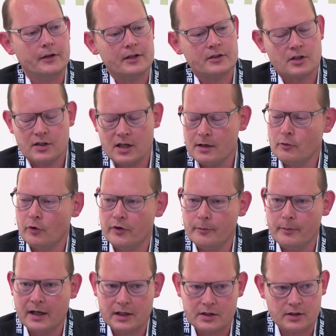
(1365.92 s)
That's the same on the
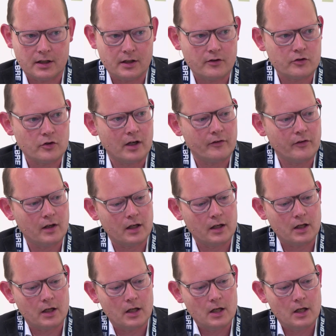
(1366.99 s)
bank side. So I think